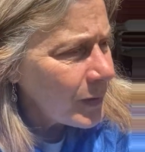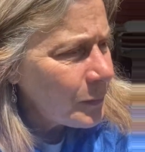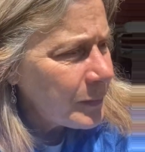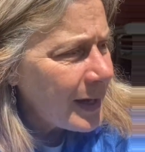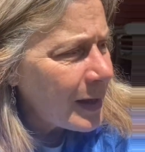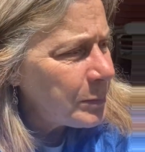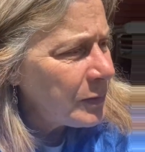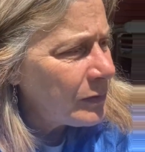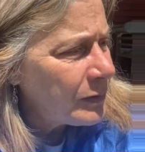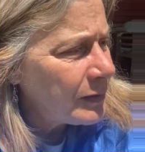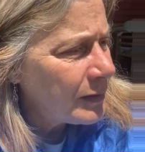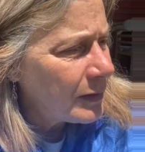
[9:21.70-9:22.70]
What happens
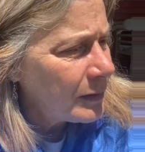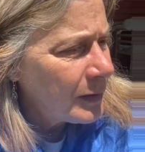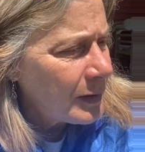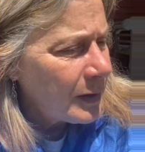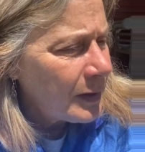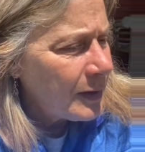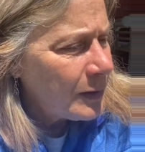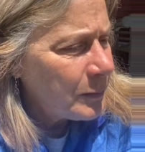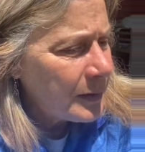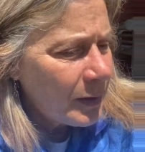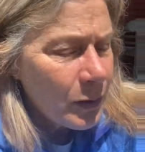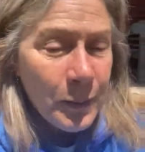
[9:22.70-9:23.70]
to
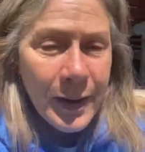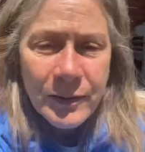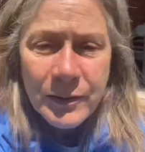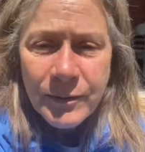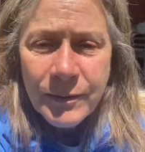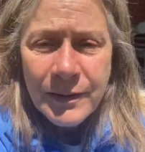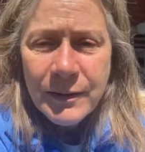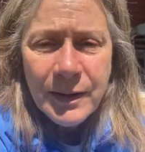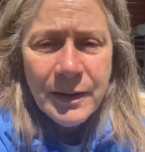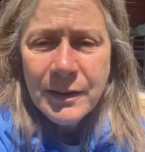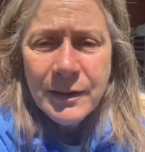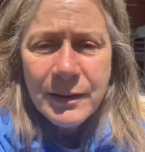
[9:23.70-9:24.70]
when they go out in
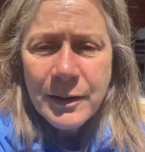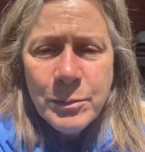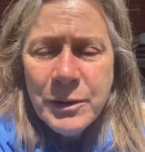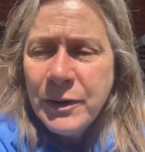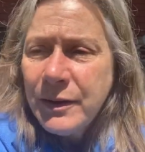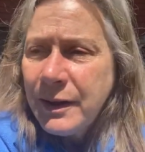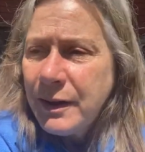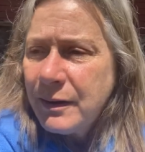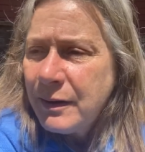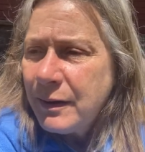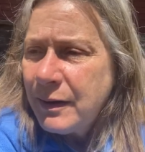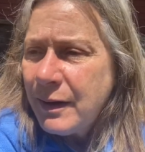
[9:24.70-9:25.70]
the community?
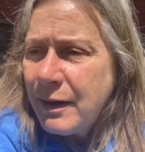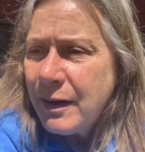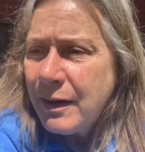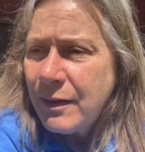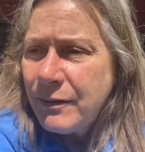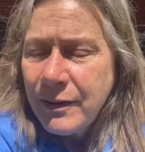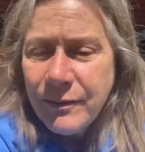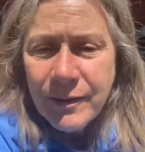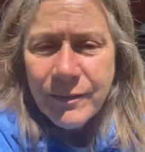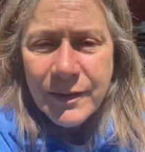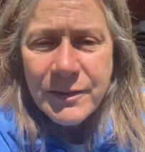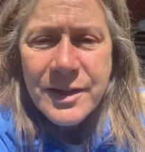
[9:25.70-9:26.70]

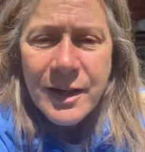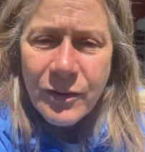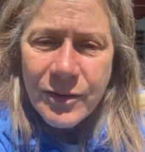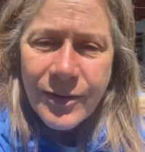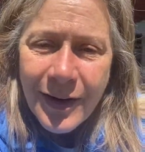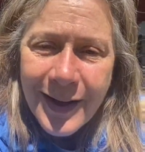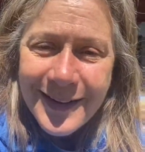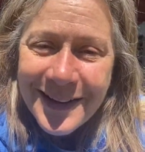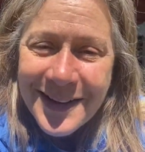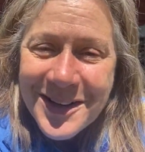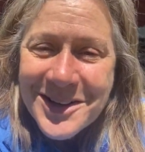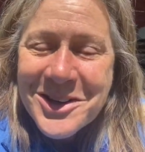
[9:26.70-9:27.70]
They're terrified.
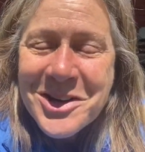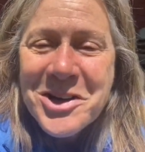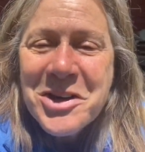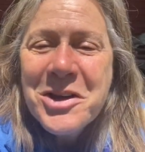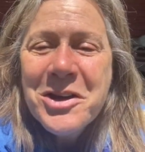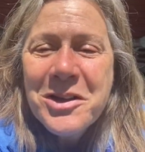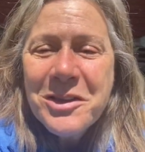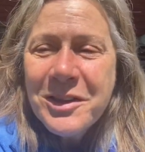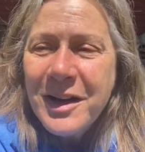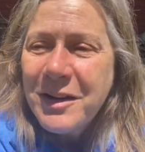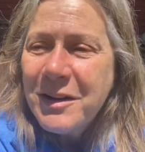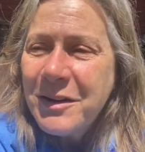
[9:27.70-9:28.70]

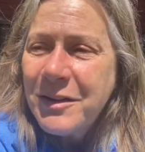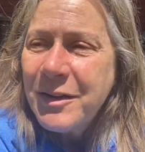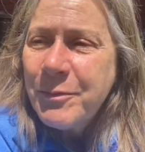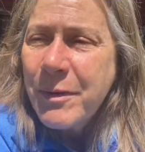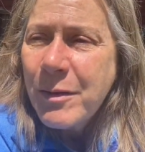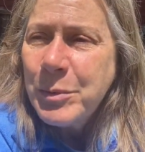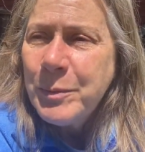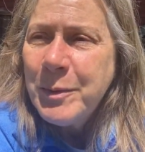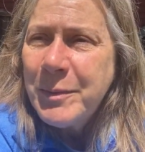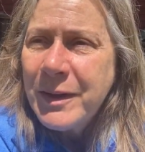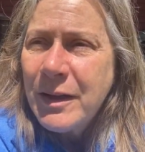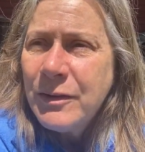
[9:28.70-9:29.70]
They've probably
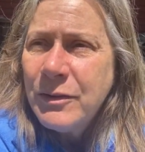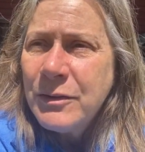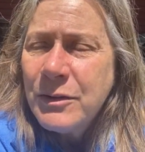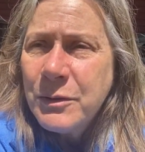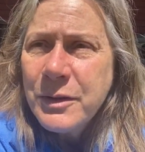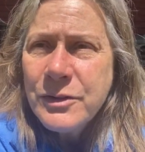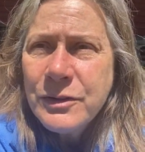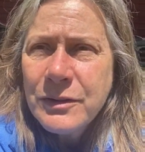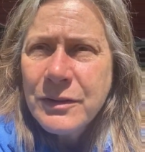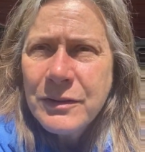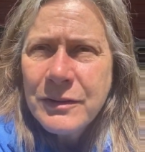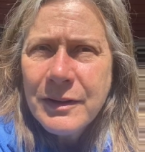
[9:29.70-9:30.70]
been undernourished.